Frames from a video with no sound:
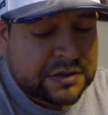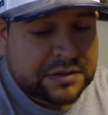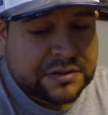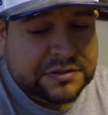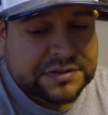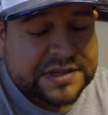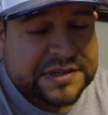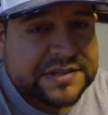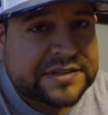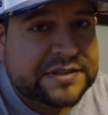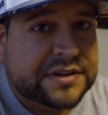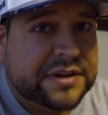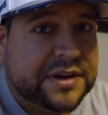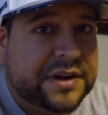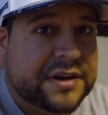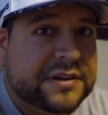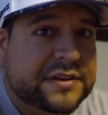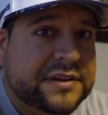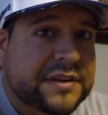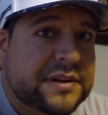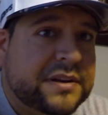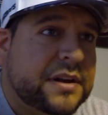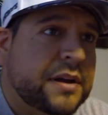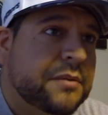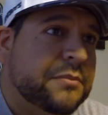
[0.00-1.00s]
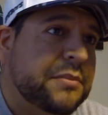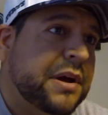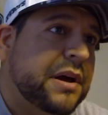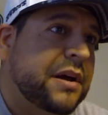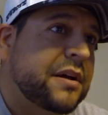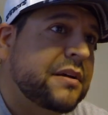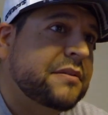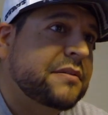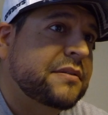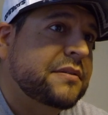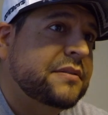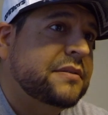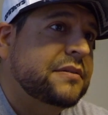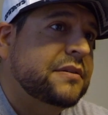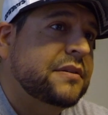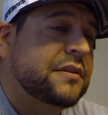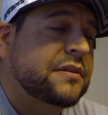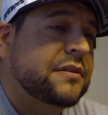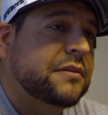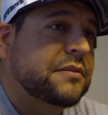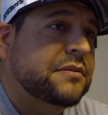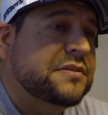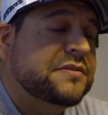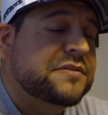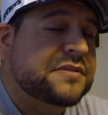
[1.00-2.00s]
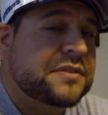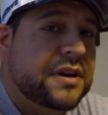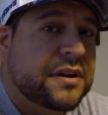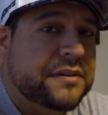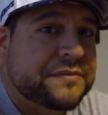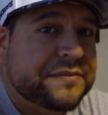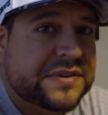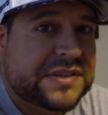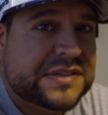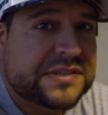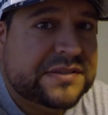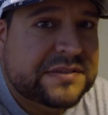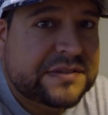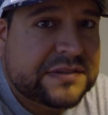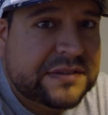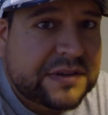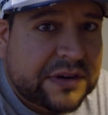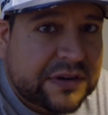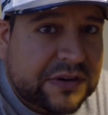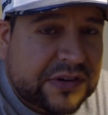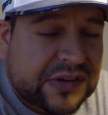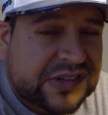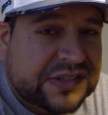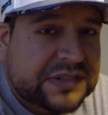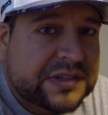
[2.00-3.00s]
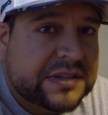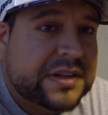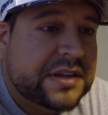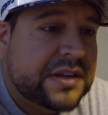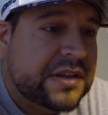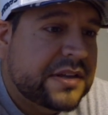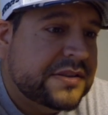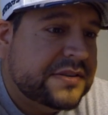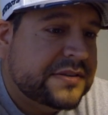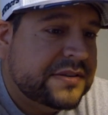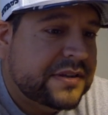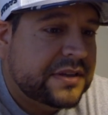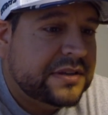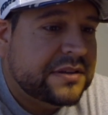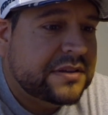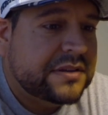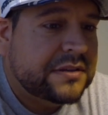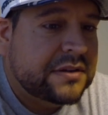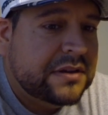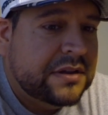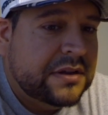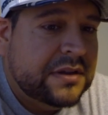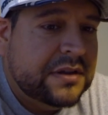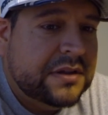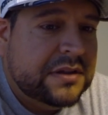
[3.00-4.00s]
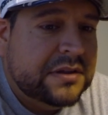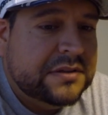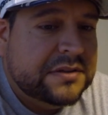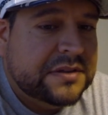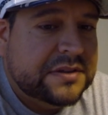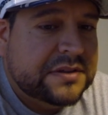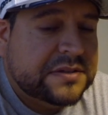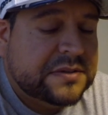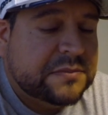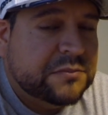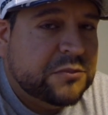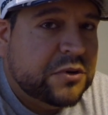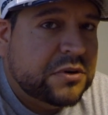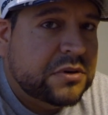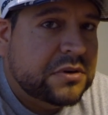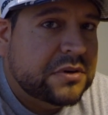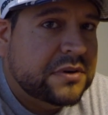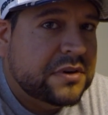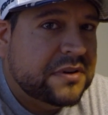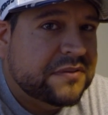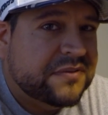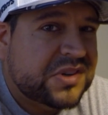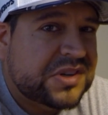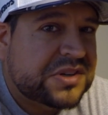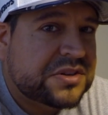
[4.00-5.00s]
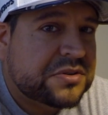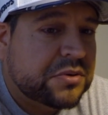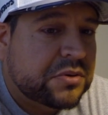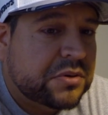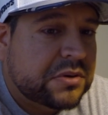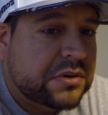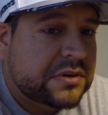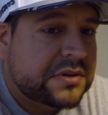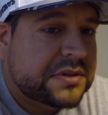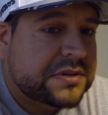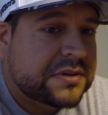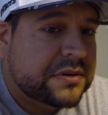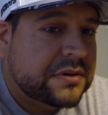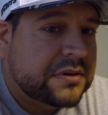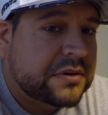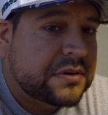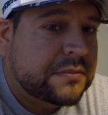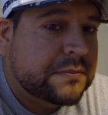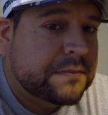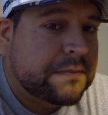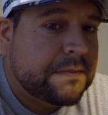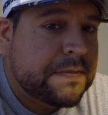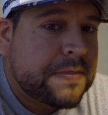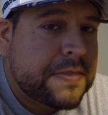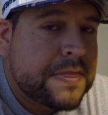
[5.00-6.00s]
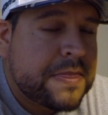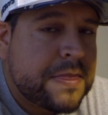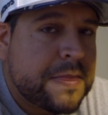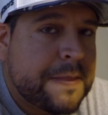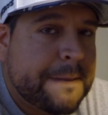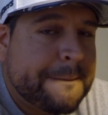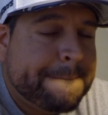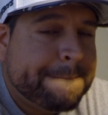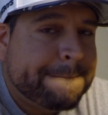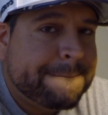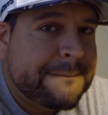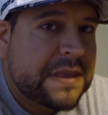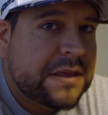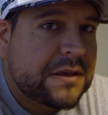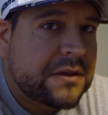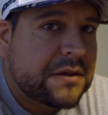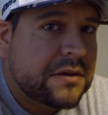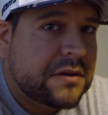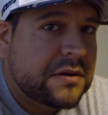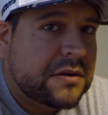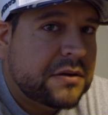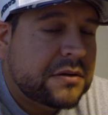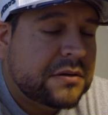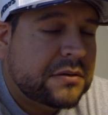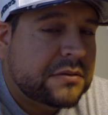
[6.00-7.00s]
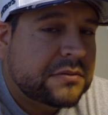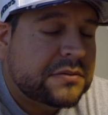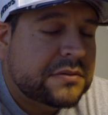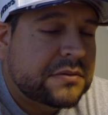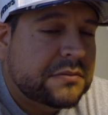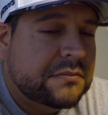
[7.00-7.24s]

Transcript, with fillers: Jason Garrett did come out in the news conference earlier today and say that this is more of a shorter-term uh,